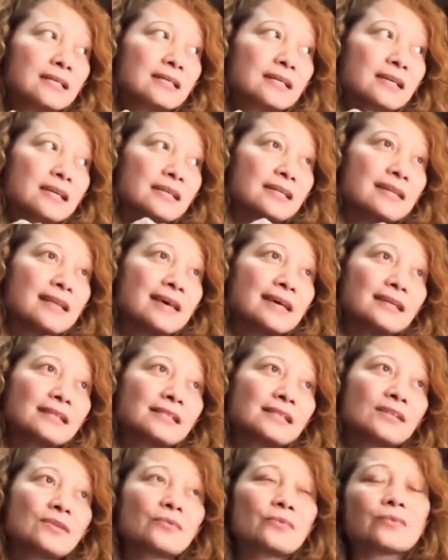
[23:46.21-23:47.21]

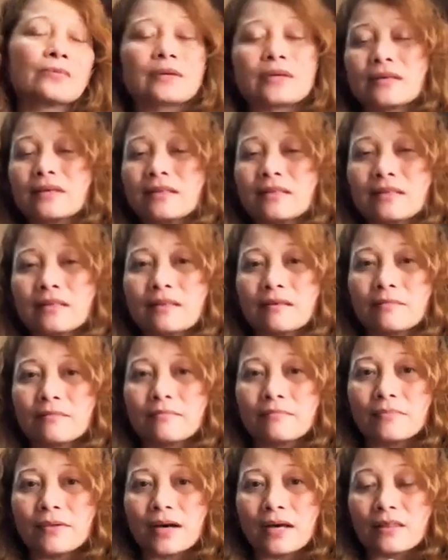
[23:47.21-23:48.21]
Connect with
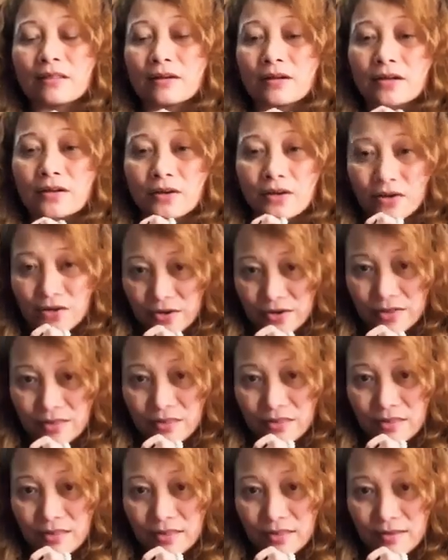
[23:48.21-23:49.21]
Mother Earth
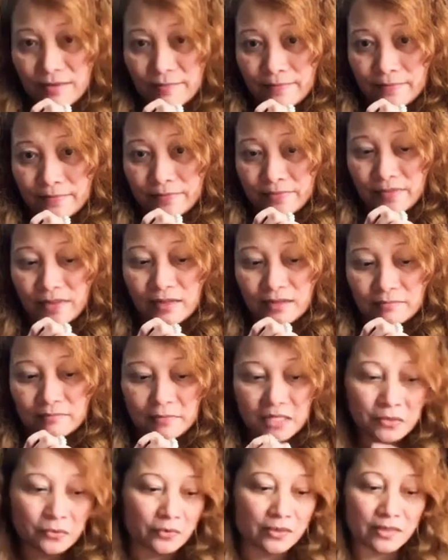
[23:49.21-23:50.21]
and
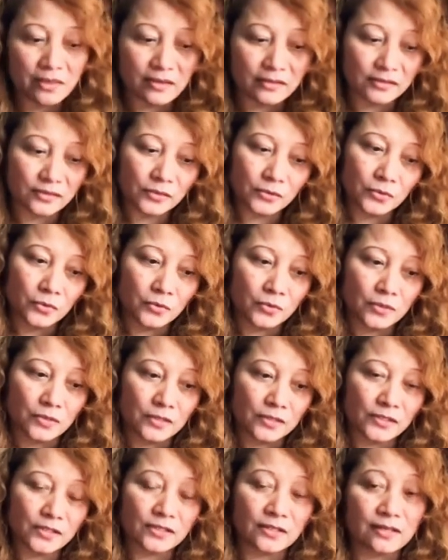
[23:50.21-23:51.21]
be with that
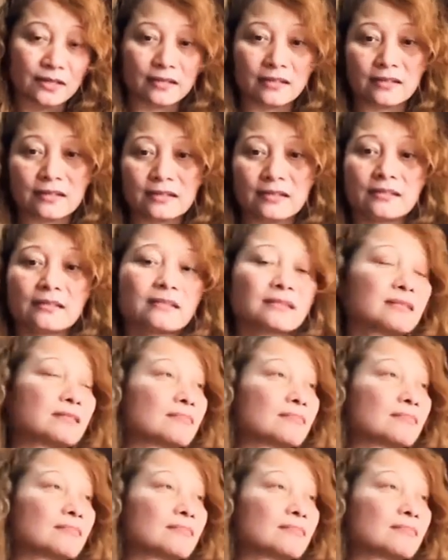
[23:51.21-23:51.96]
source that is